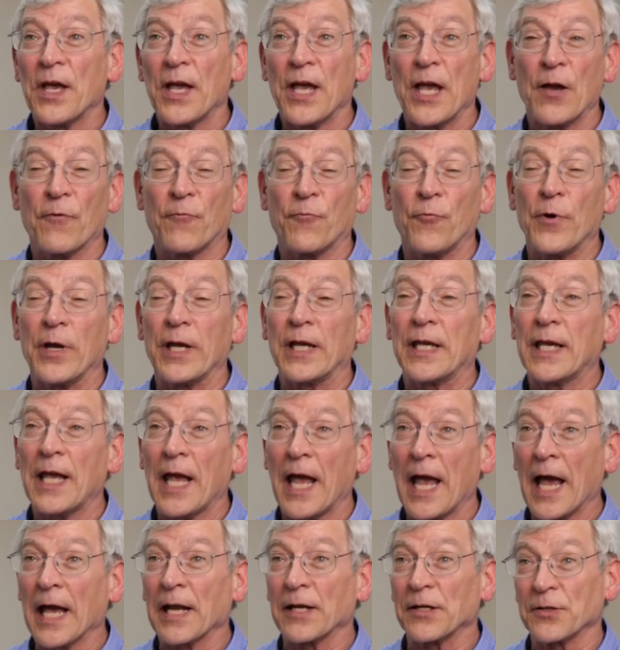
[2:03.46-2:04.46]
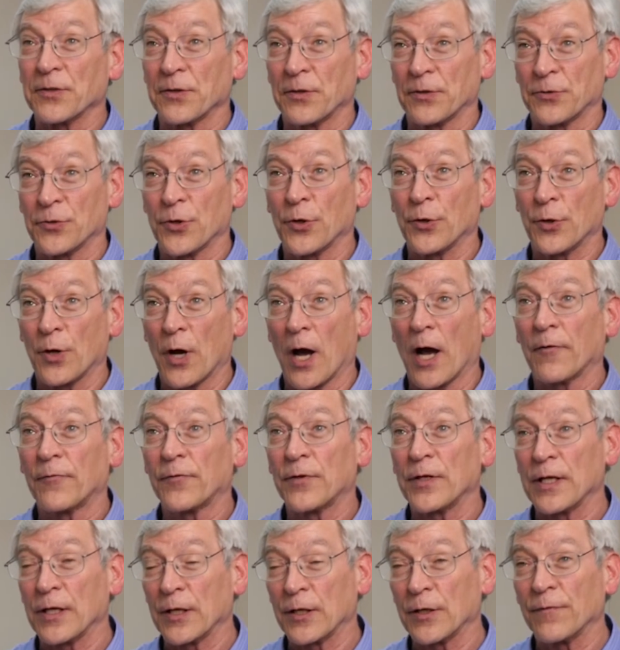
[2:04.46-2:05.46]
If we can't turn off
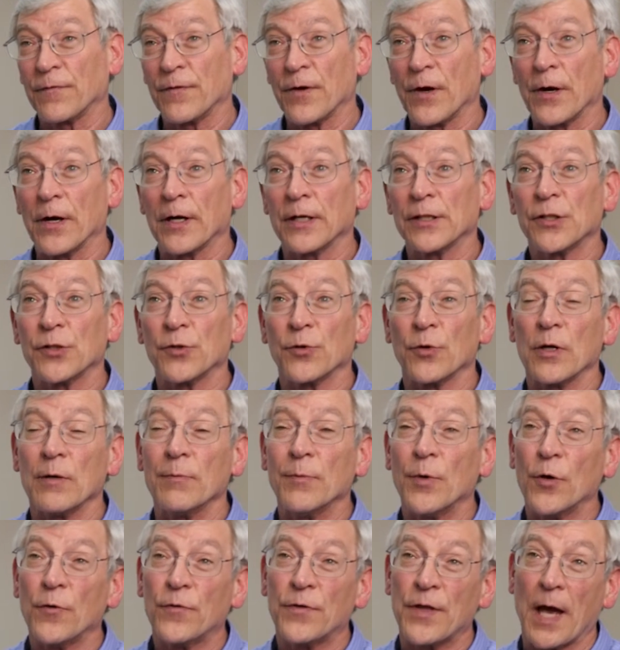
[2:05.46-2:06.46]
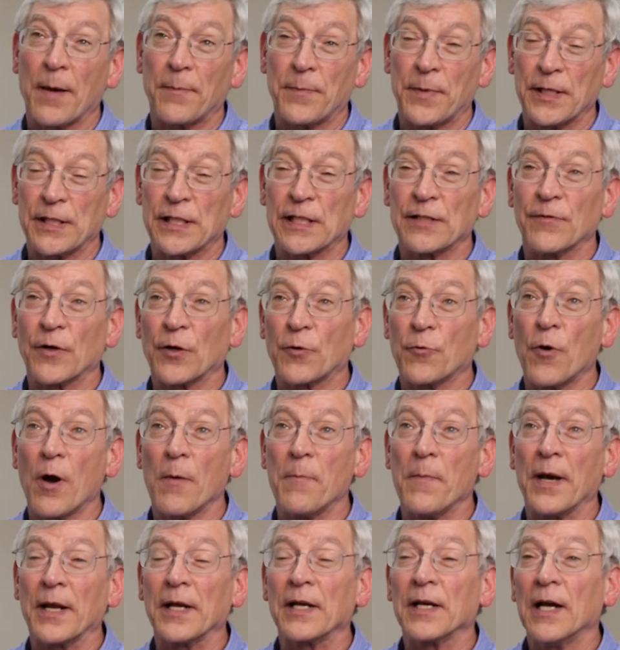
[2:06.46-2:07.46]
the interference or remove that piece of
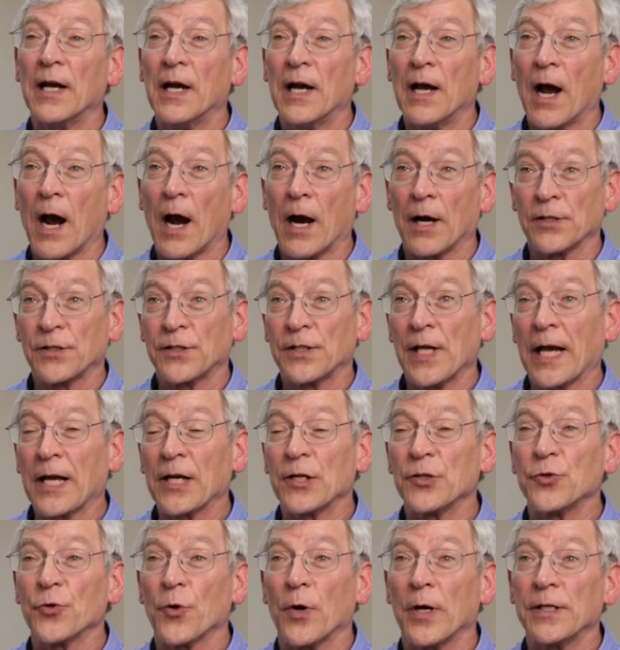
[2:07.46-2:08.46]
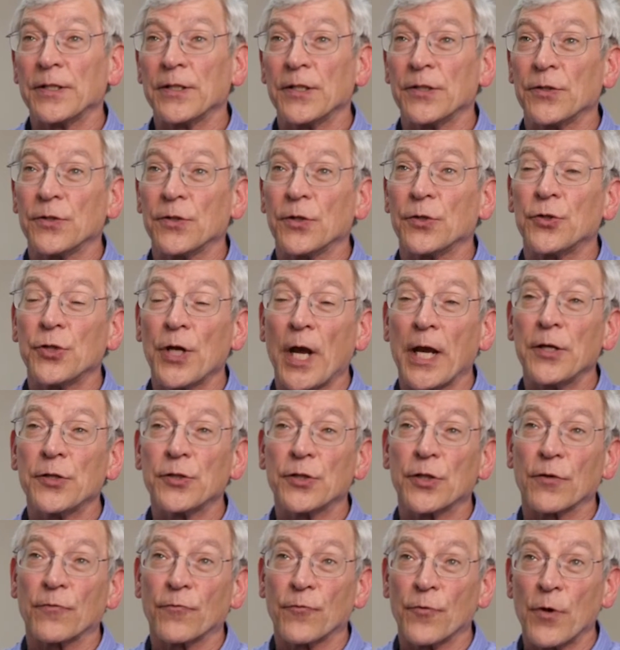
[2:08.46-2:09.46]
equipment, our second choice is to
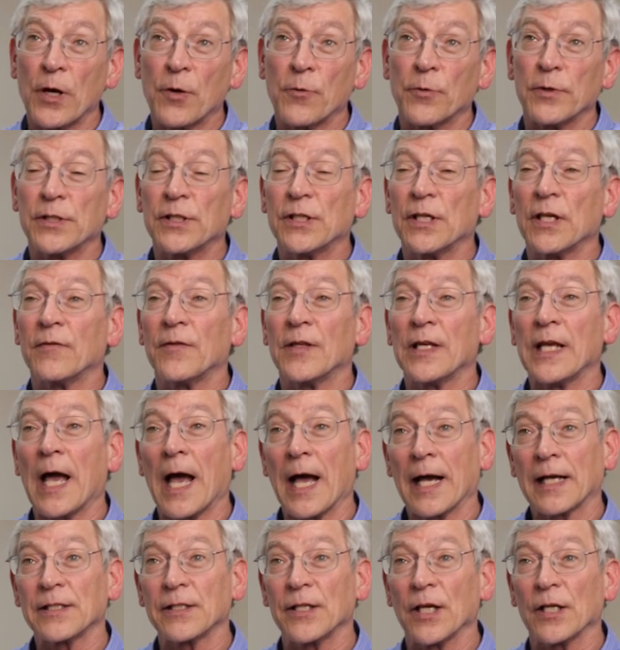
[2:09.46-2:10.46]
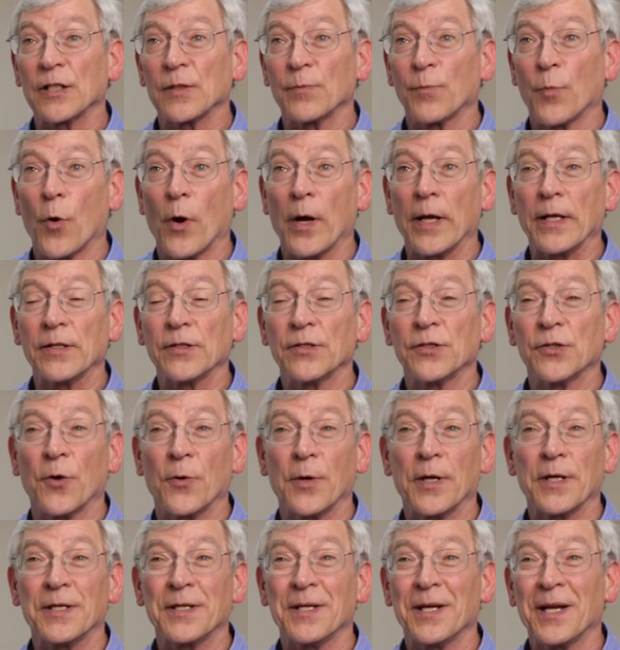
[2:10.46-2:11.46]
change the frequency of the access point
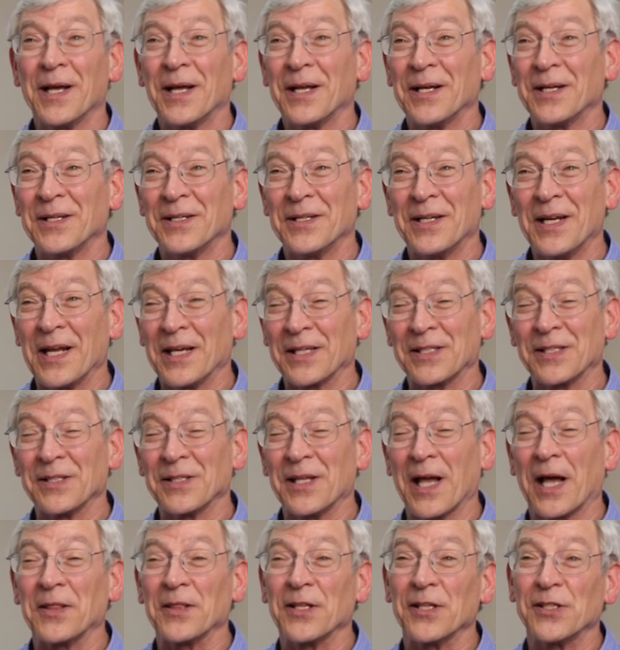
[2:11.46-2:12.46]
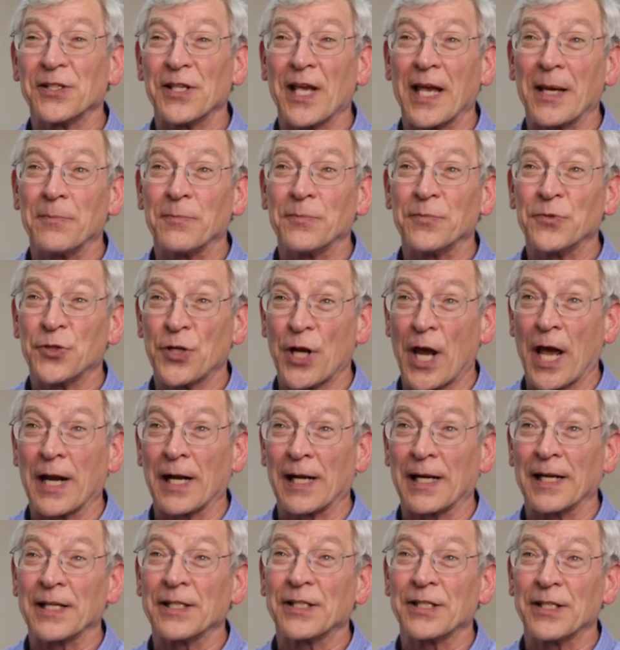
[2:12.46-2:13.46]
so it isn't on the same
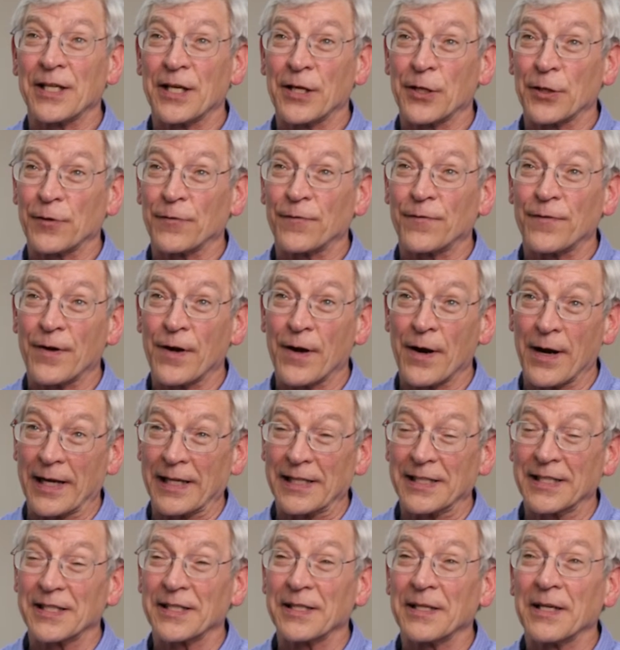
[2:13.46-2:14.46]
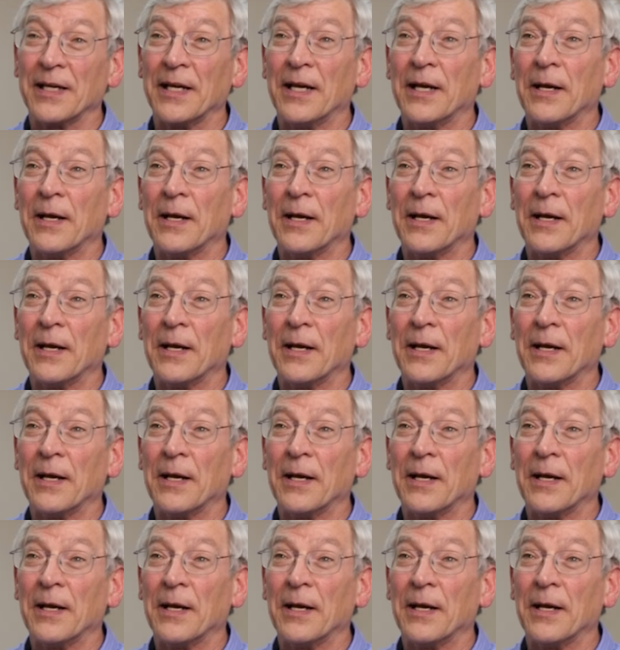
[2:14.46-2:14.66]
channel as the interference.